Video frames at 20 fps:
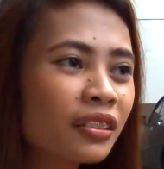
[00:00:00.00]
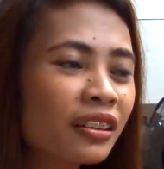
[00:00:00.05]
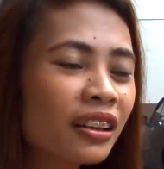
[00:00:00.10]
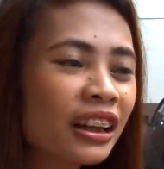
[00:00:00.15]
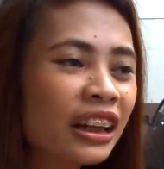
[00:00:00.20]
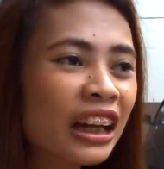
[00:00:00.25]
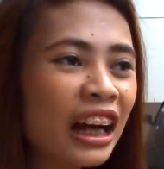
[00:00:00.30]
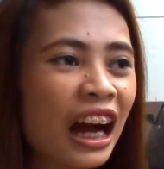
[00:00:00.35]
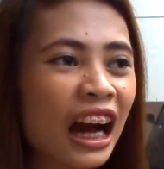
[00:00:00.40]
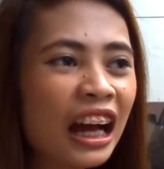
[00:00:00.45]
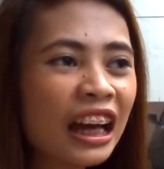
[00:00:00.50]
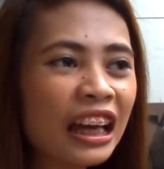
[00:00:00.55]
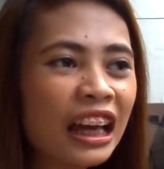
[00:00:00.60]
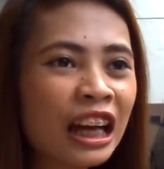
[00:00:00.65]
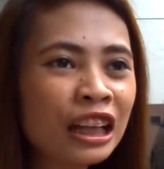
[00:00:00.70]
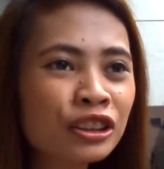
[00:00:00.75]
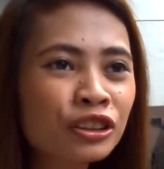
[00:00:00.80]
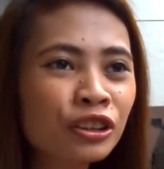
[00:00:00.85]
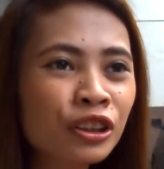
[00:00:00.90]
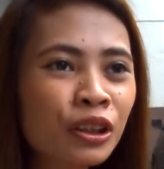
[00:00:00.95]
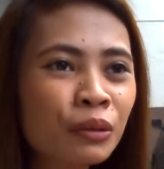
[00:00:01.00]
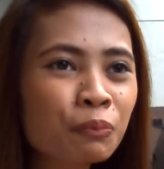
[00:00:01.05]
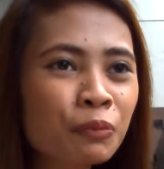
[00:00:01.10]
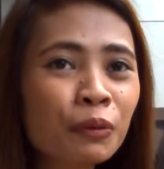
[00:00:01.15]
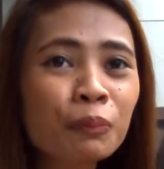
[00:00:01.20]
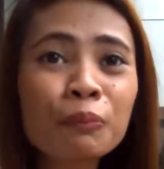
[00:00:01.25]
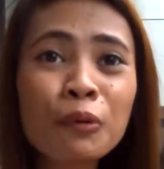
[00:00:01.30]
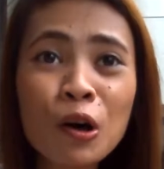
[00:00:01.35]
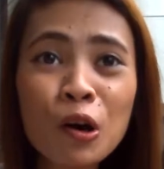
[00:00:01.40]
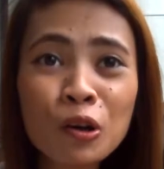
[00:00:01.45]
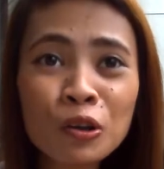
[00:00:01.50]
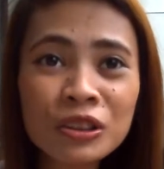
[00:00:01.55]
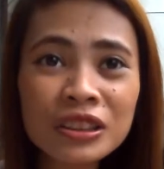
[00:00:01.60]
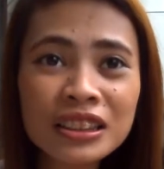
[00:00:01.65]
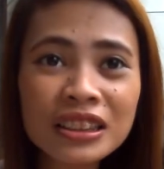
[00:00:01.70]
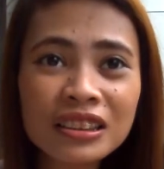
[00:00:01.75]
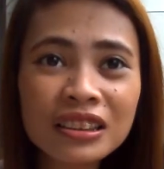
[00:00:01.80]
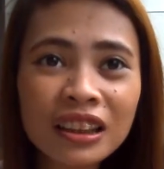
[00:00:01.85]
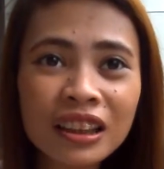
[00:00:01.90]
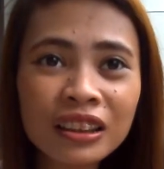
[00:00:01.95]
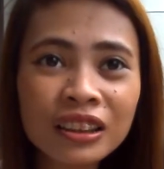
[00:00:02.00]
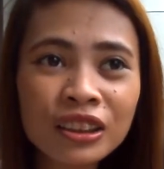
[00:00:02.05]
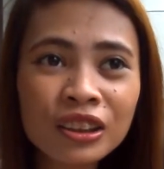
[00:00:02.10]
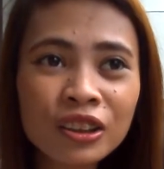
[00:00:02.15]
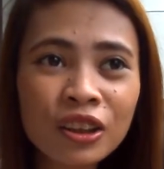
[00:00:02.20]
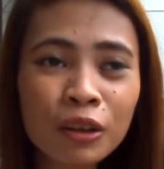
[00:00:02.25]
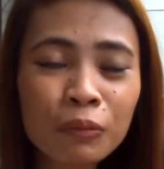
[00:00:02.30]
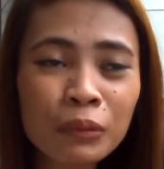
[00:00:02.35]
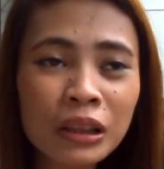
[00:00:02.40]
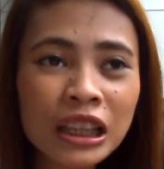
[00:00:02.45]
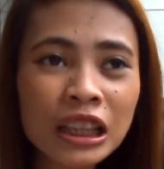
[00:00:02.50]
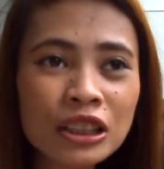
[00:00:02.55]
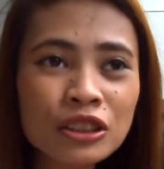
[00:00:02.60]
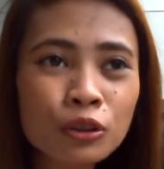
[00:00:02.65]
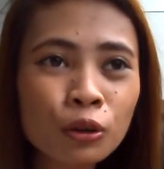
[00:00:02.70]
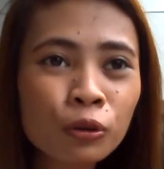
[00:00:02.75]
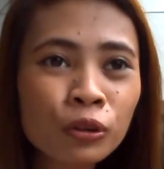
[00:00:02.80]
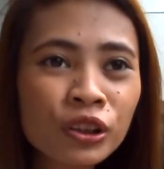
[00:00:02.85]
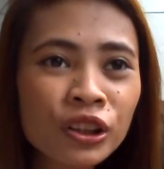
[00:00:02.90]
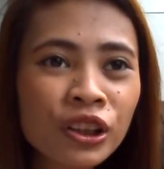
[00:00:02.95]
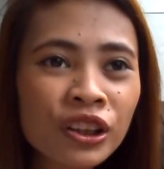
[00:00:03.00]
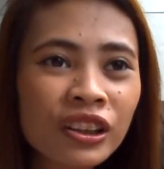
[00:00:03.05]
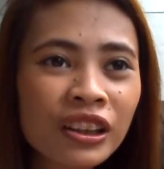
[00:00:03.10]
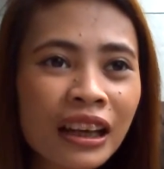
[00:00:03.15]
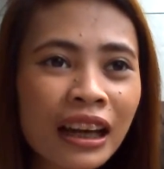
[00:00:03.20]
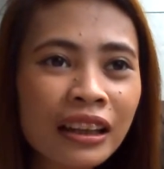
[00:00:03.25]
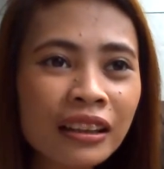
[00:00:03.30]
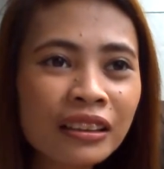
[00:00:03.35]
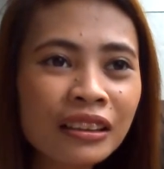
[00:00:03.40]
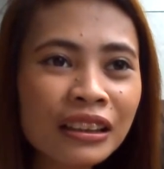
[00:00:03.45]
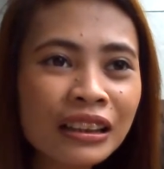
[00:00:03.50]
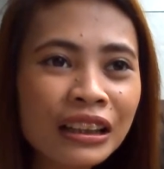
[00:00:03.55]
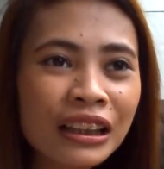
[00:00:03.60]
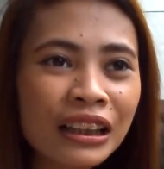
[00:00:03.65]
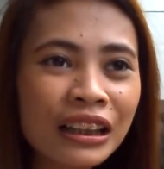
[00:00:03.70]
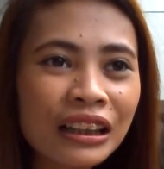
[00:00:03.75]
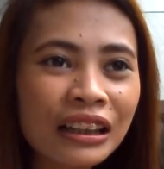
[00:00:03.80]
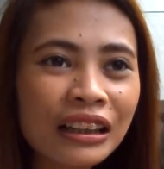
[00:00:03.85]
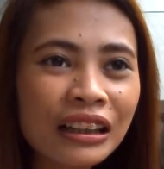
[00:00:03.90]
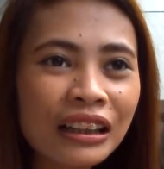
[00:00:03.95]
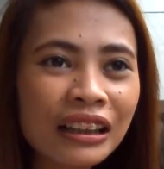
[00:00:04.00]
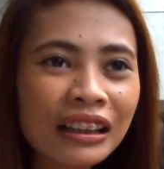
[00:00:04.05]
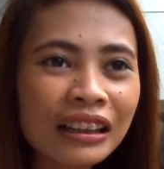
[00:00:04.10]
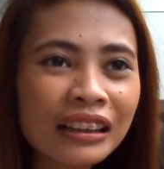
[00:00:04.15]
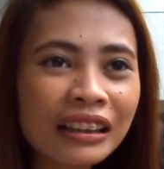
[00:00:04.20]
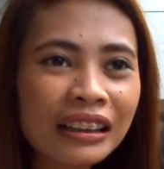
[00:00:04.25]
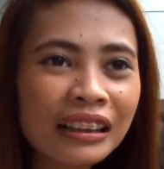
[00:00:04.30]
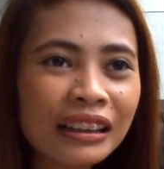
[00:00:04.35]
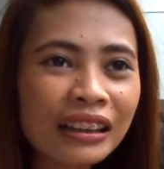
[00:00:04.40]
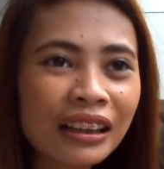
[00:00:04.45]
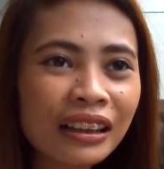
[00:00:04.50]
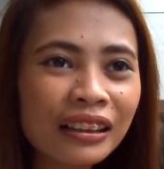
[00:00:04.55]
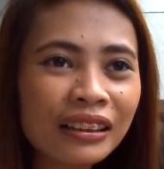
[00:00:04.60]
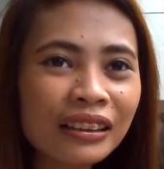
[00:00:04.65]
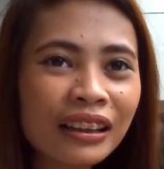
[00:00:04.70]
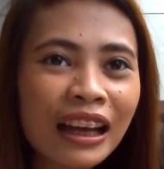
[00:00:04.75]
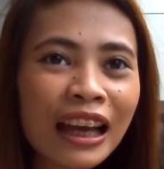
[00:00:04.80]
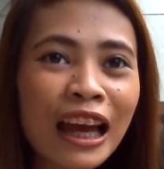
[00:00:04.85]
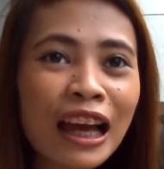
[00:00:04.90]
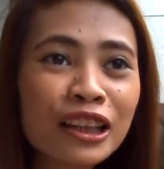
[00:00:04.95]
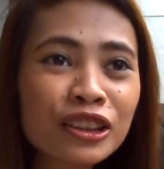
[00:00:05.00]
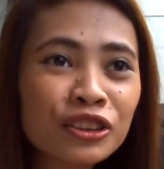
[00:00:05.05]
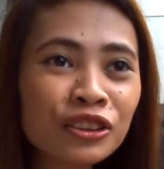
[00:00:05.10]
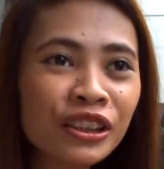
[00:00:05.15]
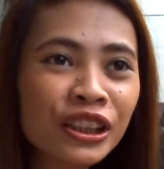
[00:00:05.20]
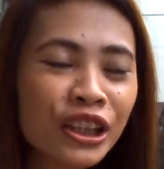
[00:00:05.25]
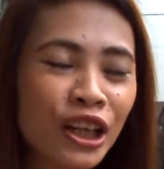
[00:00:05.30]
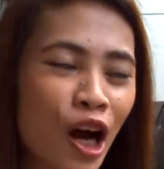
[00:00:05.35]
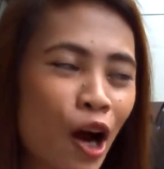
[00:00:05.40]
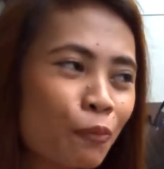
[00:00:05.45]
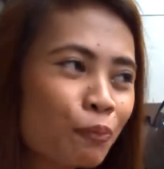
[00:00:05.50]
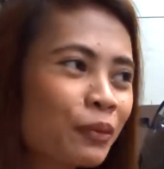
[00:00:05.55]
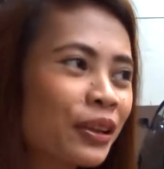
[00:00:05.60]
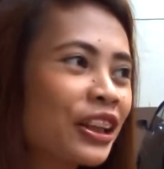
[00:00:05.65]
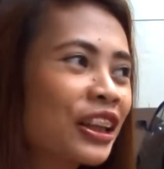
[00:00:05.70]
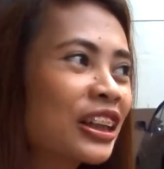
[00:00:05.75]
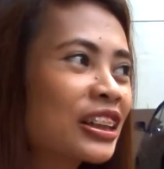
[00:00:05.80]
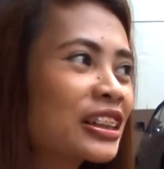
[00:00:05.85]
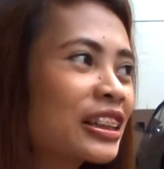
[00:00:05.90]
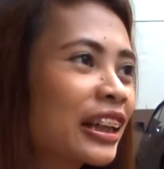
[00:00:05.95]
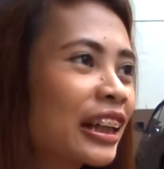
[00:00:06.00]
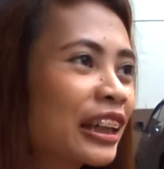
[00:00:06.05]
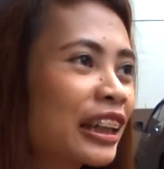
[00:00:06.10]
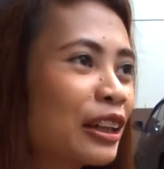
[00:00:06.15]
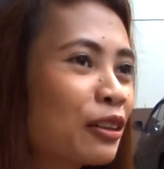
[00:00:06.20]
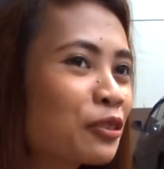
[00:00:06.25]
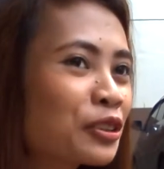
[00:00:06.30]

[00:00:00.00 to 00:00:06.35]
the guy actually proposed that, you know, I mean, he told her that, I actually copied this, like, he